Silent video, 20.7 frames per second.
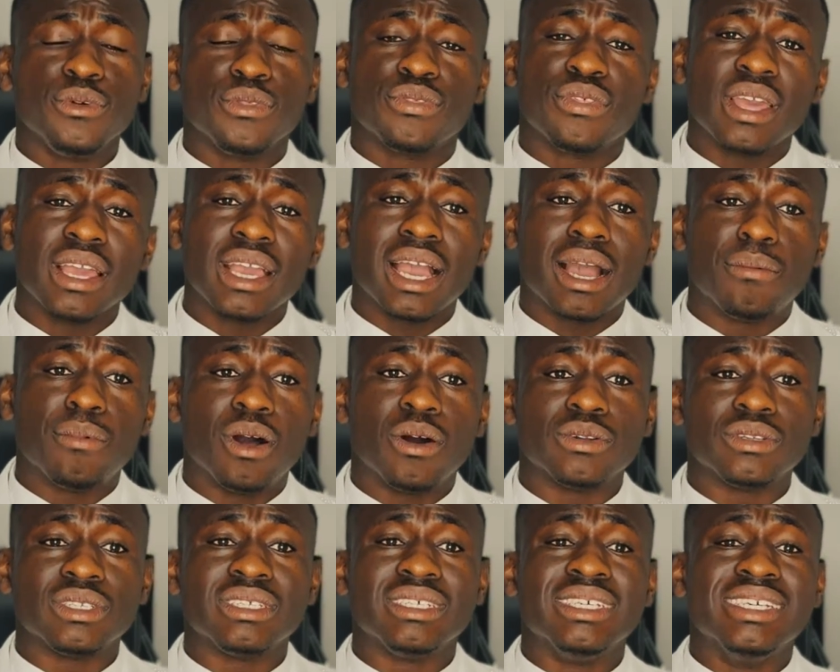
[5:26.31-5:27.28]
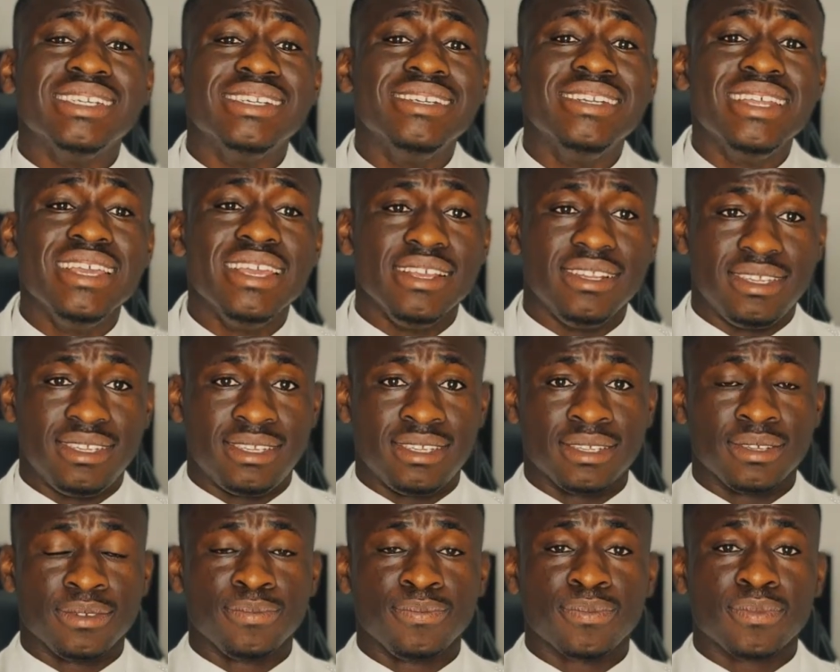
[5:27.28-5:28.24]
think about needs,
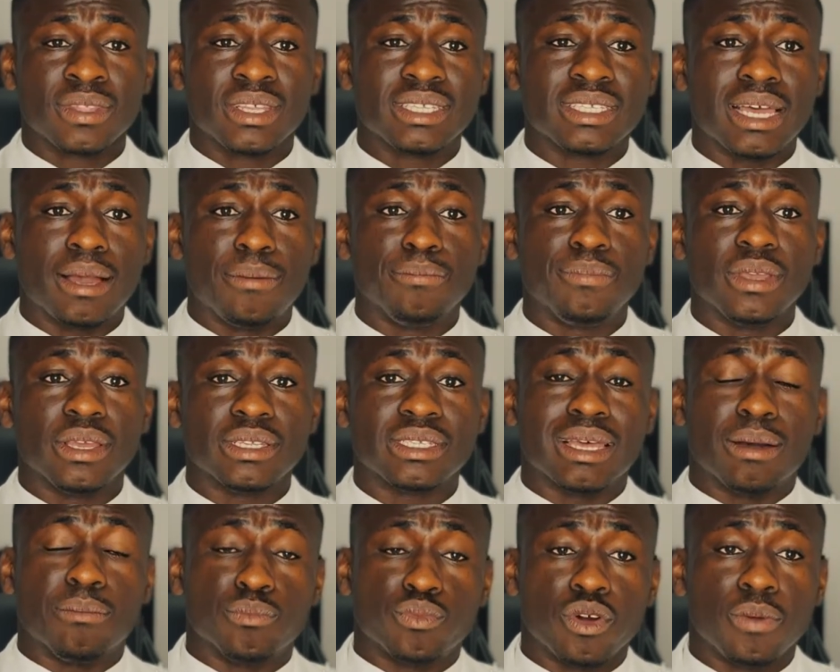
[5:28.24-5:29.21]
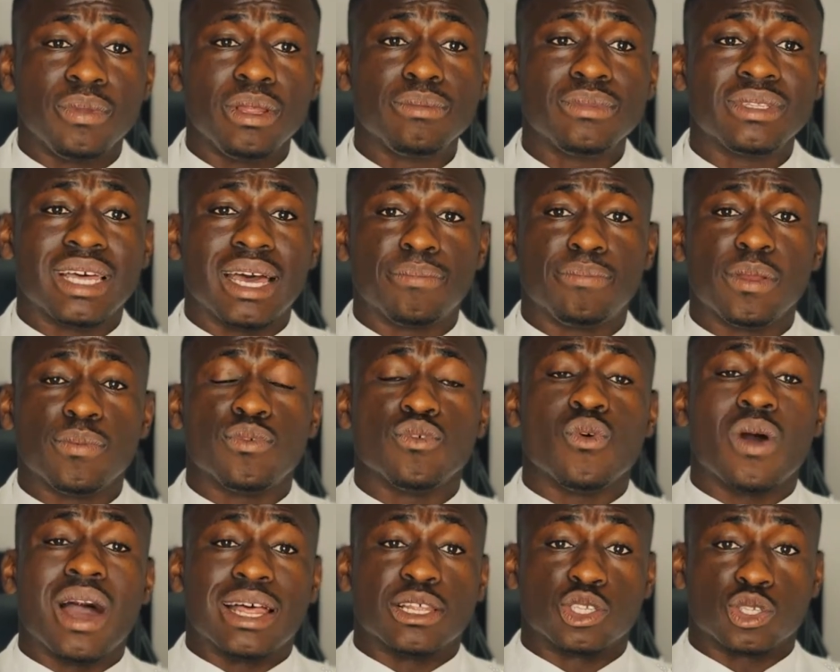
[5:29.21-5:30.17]
some problems that
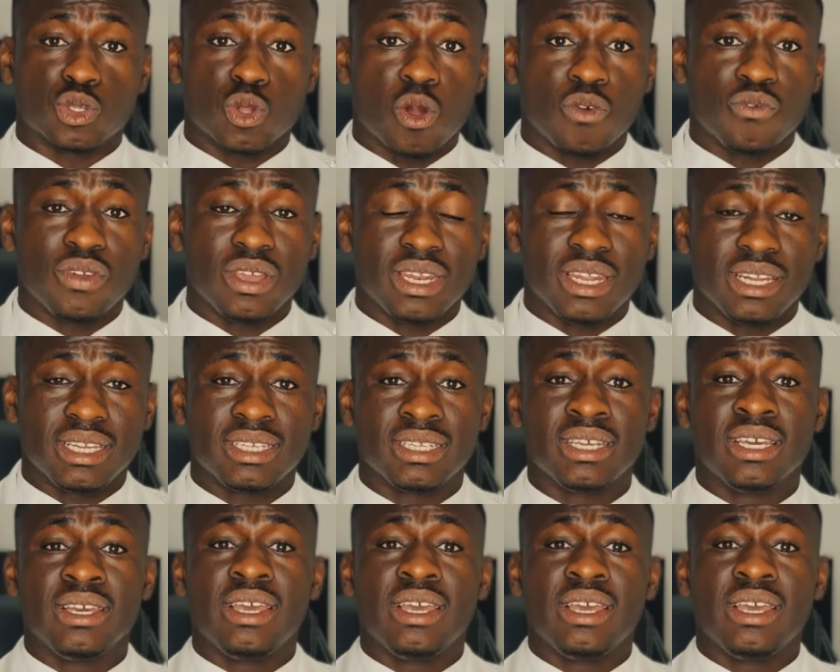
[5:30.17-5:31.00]
people are solving it,